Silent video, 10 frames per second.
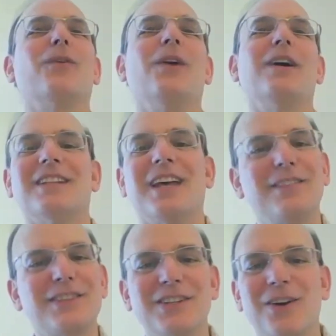What is
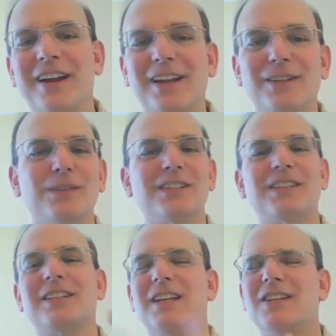life showing us? What's
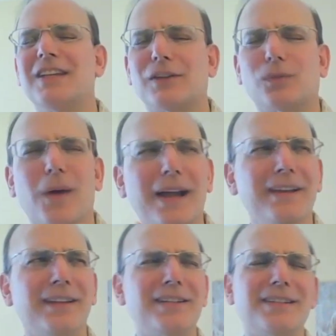it teaching us? Why
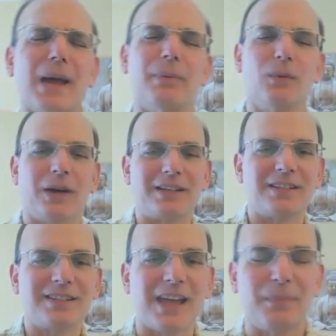did this happen? Why is
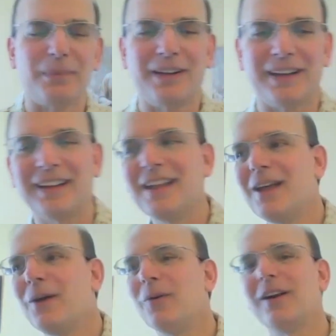this happening?
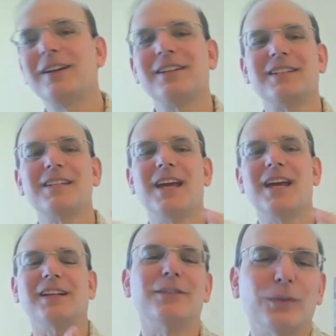We're
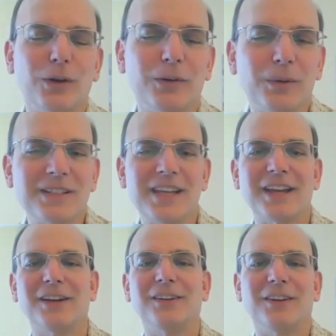detectives. We're, we're
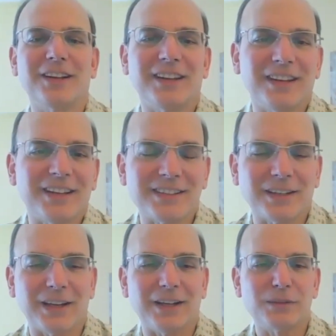taking a look at this
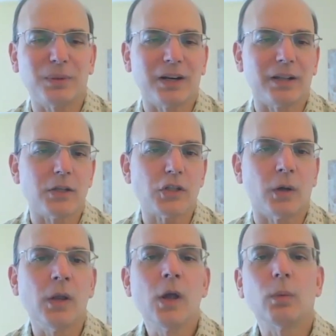uh, as part of the
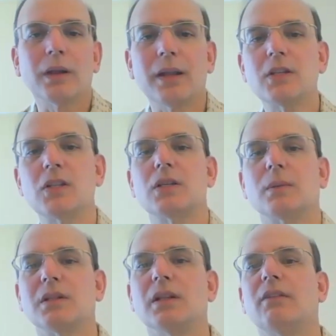show.
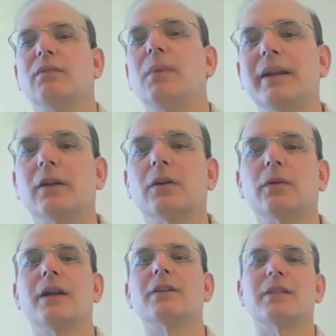Relationships, love, money,
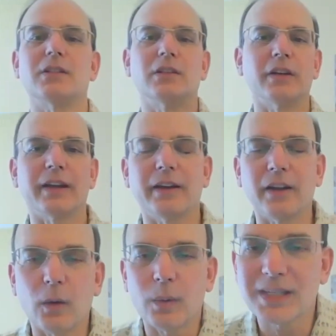careers. Let's look at it
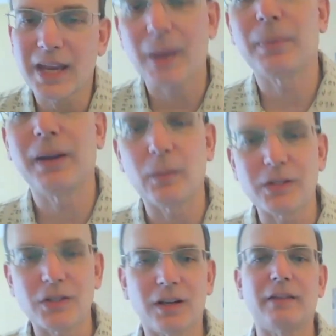all. What's happening?
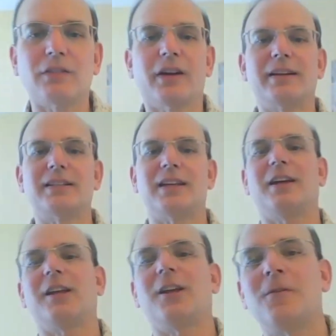What's your life trying to tell
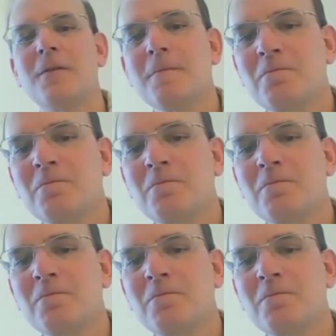you?